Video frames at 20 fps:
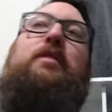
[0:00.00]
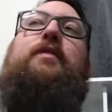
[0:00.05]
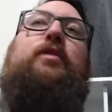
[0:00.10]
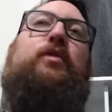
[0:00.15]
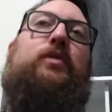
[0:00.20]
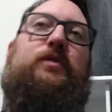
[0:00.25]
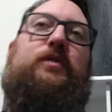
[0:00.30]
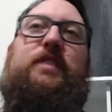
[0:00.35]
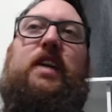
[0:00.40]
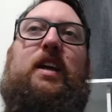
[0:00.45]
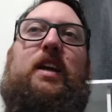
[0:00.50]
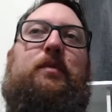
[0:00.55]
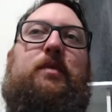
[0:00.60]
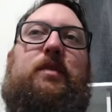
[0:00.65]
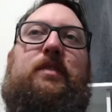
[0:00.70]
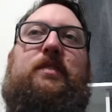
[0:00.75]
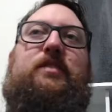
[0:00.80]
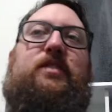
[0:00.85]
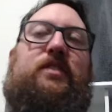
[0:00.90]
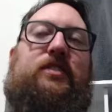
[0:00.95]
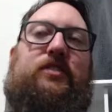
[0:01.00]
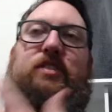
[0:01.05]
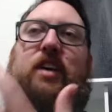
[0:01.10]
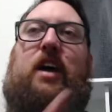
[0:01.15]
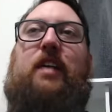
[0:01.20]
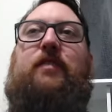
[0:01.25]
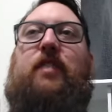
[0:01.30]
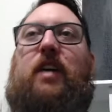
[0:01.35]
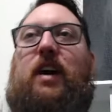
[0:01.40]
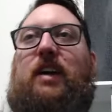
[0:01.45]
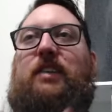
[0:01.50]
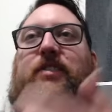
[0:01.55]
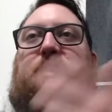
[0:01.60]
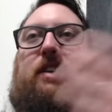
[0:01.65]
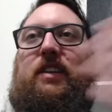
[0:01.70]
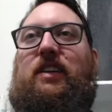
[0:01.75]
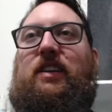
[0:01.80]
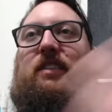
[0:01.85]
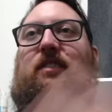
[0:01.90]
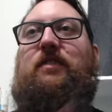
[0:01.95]
of demons in a sci-fi
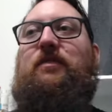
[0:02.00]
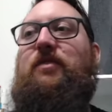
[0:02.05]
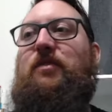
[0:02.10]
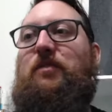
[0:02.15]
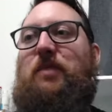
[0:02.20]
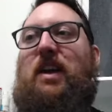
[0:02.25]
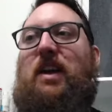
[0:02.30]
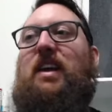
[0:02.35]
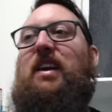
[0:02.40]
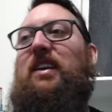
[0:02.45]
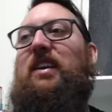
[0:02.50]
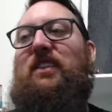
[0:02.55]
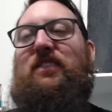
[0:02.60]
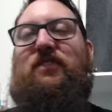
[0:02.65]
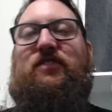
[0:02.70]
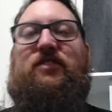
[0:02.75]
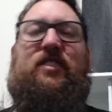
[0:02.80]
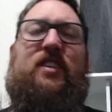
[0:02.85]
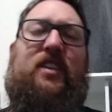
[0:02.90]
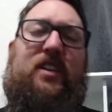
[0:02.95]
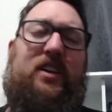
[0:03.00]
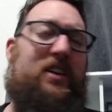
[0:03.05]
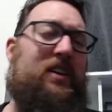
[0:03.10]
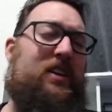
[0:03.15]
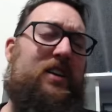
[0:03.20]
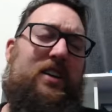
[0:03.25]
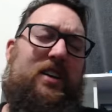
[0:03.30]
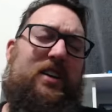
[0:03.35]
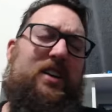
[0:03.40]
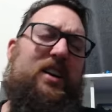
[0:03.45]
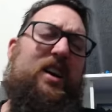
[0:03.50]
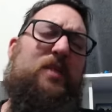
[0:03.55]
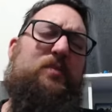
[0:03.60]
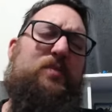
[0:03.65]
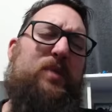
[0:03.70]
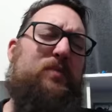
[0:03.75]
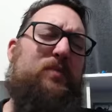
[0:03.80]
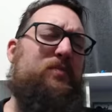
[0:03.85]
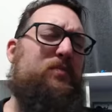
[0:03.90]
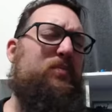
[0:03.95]
setting for me is a
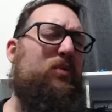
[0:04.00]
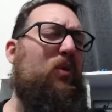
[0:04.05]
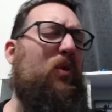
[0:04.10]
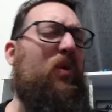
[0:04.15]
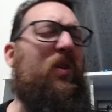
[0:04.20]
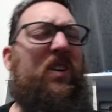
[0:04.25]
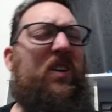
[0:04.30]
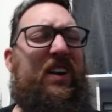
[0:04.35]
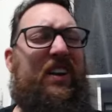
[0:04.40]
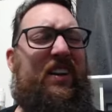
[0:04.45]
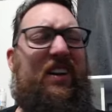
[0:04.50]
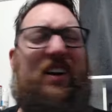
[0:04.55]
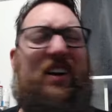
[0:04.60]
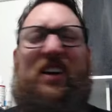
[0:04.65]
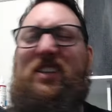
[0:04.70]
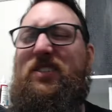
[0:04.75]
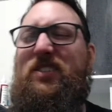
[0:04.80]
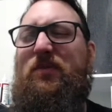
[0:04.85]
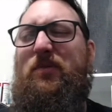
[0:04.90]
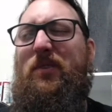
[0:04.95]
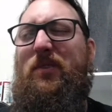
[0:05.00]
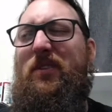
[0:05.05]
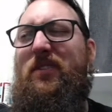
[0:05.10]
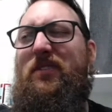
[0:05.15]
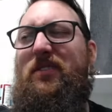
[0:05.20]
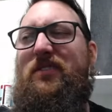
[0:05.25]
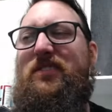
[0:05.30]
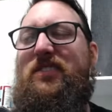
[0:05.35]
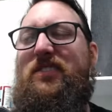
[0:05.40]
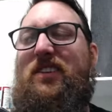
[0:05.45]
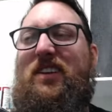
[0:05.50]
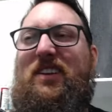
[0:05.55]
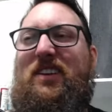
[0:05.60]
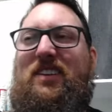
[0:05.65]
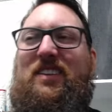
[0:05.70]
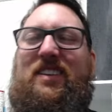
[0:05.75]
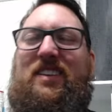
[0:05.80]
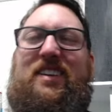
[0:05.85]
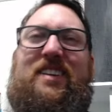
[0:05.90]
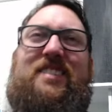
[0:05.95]
bit boring, I suppose.
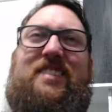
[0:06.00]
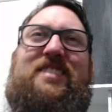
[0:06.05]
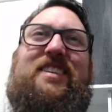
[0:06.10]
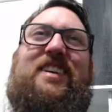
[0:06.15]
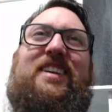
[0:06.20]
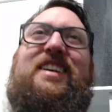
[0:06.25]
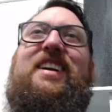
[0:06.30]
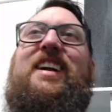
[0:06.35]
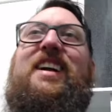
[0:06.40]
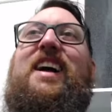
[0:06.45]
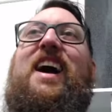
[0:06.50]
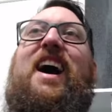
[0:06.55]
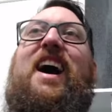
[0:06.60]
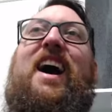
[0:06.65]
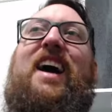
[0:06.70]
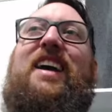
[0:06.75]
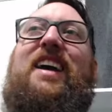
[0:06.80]
I guess,